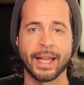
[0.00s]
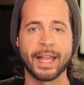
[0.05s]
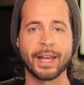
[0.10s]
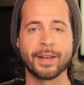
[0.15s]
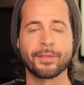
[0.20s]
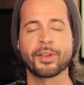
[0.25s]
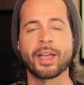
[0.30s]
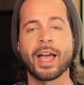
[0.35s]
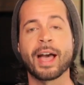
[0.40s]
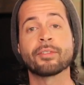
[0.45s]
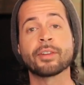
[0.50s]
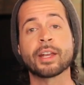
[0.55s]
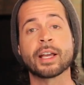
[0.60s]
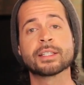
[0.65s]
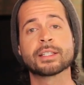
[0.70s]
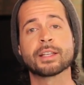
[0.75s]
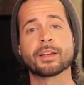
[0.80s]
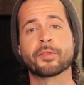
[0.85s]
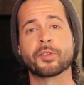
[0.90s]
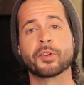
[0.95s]
And if you have an
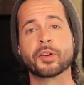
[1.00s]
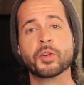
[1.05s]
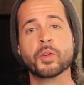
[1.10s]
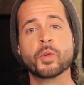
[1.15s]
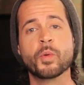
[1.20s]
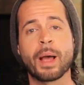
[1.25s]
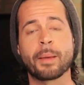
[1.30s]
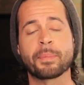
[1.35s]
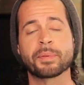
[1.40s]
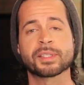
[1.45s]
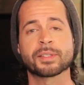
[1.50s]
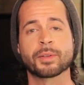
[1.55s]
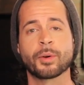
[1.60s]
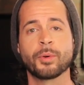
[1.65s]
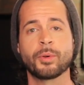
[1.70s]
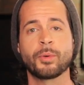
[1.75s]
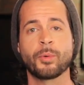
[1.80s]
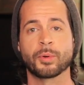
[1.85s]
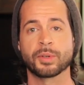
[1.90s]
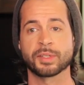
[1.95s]
idea for a new
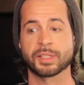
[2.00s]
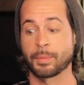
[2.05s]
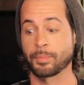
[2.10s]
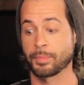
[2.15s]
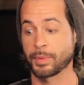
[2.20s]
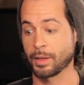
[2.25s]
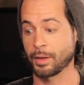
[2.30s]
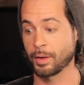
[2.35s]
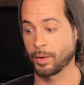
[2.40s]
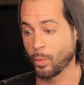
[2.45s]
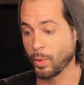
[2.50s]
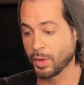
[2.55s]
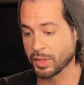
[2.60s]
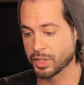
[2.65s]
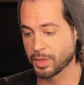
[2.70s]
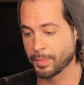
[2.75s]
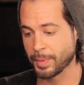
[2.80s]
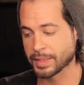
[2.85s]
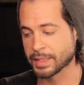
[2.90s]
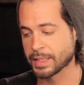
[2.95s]
episode or something, a
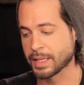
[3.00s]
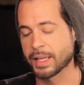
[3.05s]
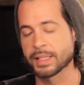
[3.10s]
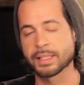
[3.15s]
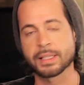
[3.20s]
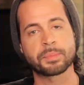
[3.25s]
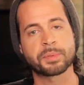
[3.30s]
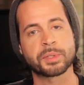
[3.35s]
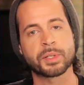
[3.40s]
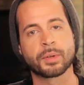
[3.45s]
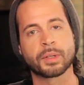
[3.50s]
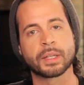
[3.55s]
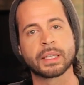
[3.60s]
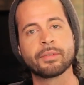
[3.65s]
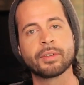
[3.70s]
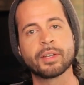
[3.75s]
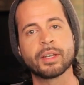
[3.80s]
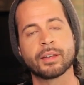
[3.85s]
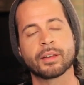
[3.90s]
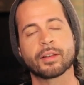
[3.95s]
question about today's episode,
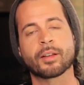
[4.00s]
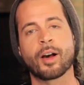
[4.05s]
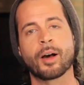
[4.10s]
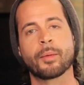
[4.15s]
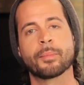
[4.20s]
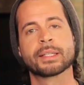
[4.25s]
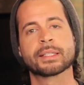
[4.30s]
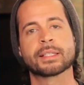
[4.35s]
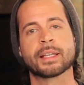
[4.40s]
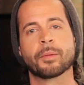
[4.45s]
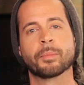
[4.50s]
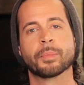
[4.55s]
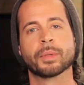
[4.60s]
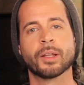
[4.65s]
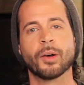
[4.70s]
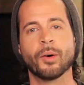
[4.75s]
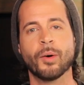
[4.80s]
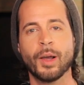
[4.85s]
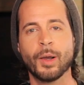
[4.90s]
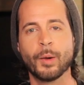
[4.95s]
leave it in a comment down
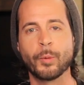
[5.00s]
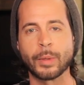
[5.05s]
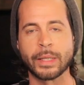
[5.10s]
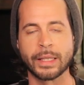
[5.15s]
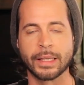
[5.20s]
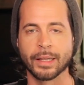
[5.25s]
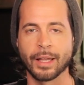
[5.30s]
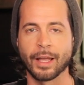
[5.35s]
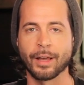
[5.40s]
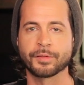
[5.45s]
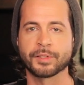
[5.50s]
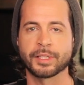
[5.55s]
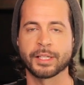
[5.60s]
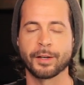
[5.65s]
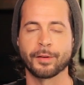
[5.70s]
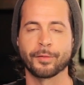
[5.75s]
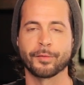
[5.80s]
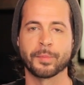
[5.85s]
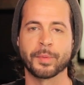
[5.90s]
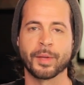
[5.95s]
below. We'd love to
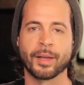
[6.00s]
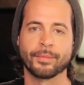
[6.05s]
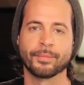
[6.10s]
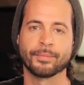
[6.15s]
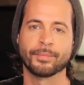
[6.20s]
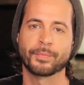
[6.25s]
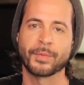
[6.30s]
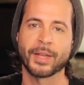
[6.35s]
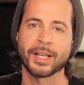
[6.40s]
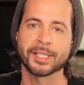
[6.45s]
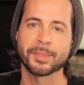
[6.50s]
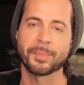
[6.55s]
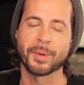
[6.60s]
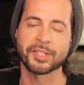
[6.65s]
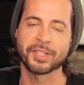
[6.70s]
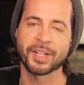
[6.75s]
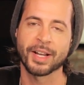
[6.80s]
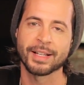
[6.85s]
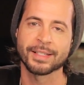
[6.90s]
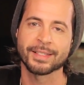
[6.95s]
hear from you. Thanks so
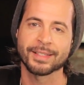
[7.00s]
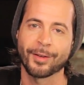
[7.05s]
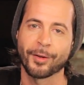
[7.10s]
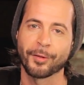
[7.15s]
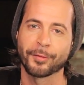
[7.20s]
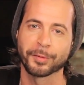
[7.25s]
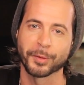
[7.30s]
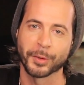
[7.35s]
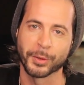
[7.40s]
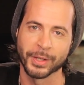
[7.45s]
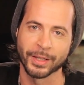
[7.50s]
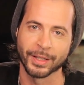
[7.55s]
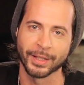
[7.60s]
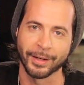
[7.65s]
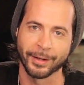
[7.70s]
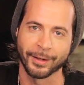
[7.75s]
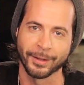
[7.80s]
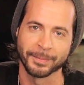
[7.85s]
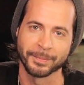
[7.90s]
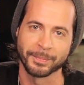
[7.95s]
much, guys. I'll Phlearn you
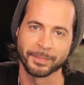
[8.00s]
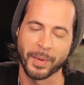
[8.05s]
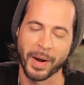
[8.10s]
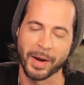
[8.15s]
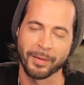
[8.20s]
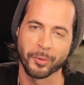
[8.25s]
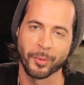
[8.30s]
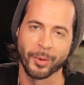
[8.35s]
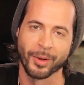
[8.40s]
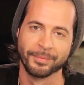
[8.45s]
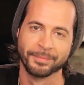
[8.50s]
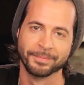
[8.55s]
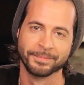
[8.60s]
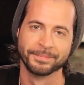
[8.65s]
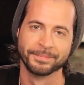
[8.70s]
later. Bye, everyone.